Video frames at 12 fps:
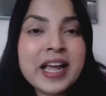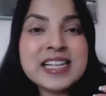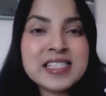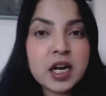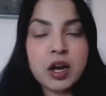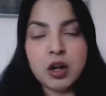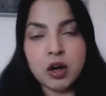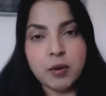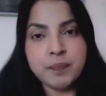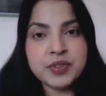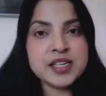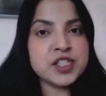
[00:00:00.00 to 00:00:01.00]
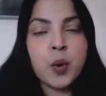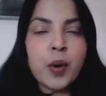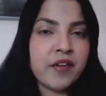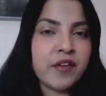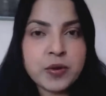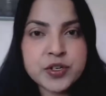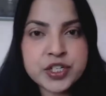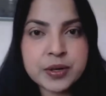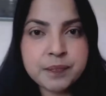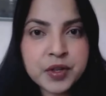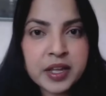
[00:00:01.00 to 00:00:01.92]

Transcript: It's the law. There's no way around it.